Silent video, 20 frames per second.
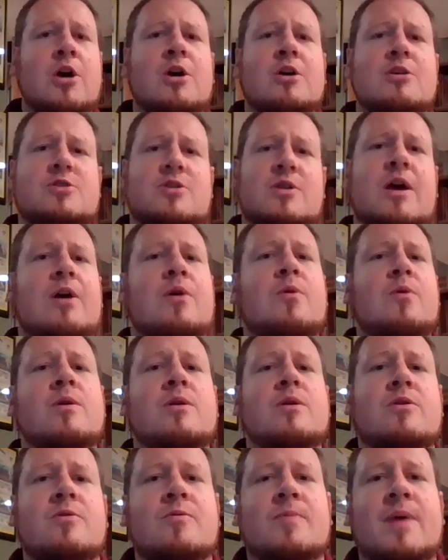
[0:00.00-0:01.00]
So now I want
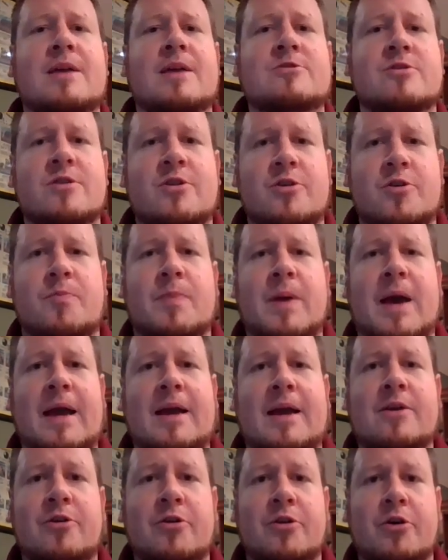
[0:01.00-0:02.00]
you to imagine that you're back
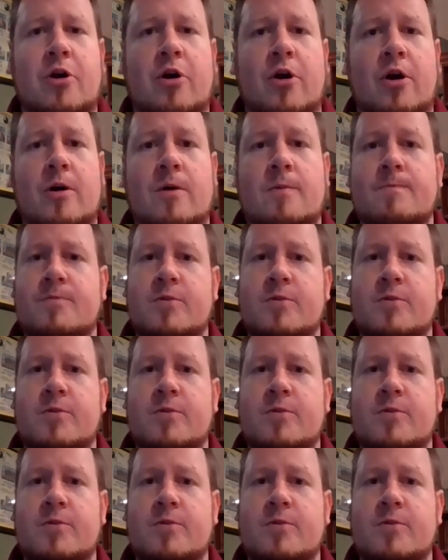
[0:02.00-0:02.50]
in your car.